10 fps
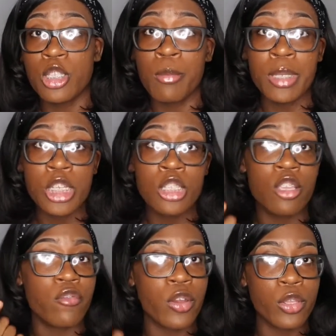so much
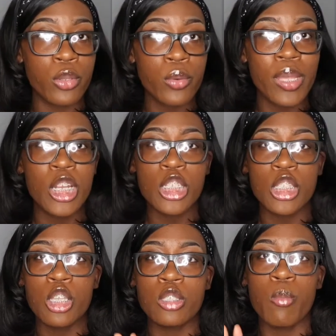easier for you and it
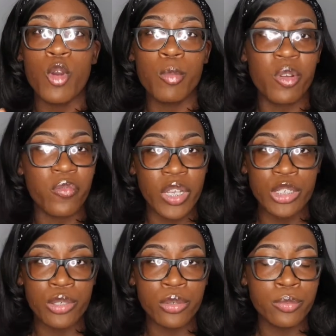just looks more
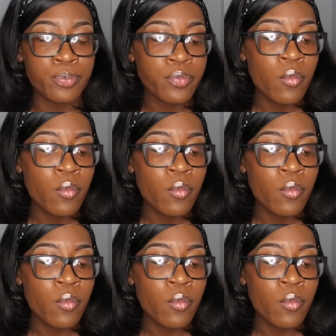professional